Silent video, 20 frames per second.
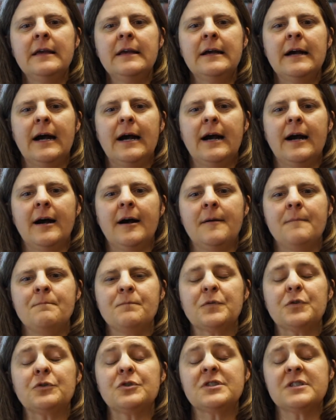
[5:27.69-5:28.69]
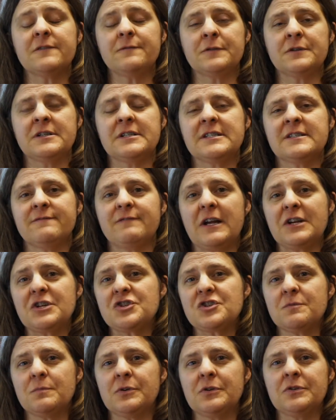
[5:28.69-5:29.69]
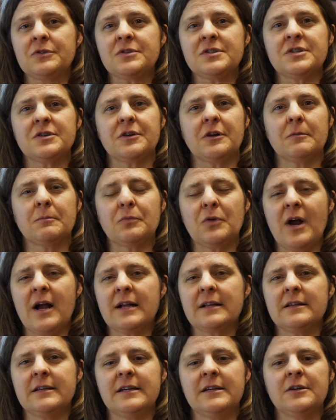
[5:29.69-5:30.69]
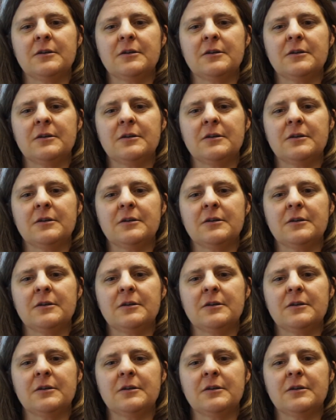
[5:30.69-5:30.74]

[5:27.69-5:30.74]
Cruciferous vegetables, so your broccoli,